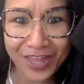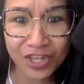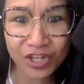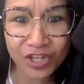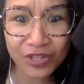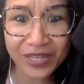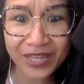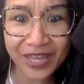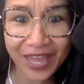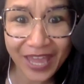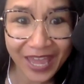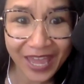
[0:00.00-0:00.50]
you're
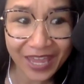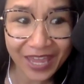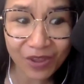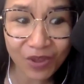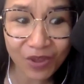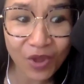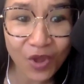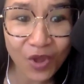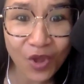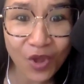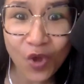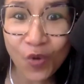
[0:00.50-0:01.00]
like,
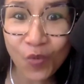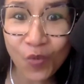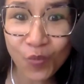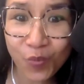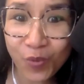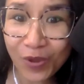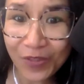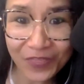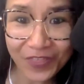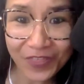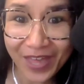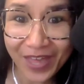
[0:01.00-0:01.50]
hey,
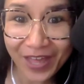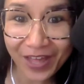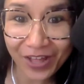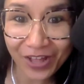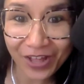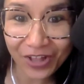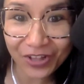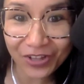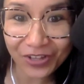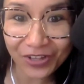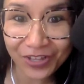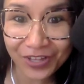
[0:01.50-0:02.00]
what the
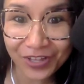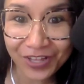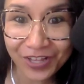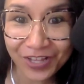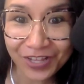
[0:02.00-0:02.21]
hell?